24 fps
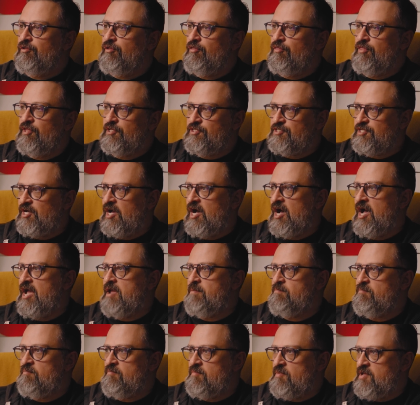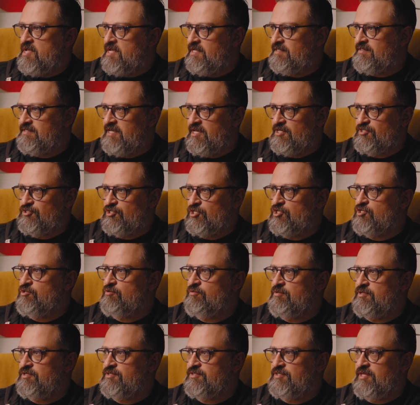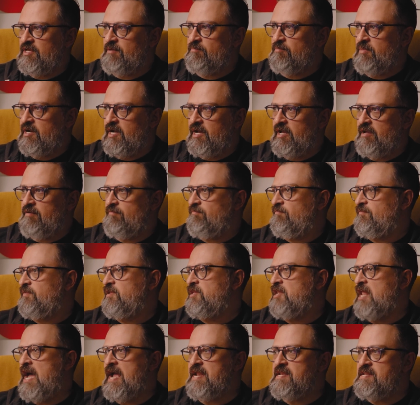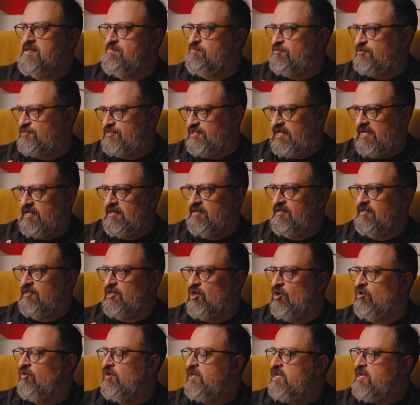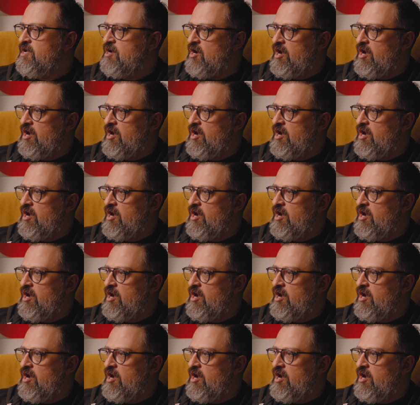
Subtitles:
the time it takes to do this thing by 90%.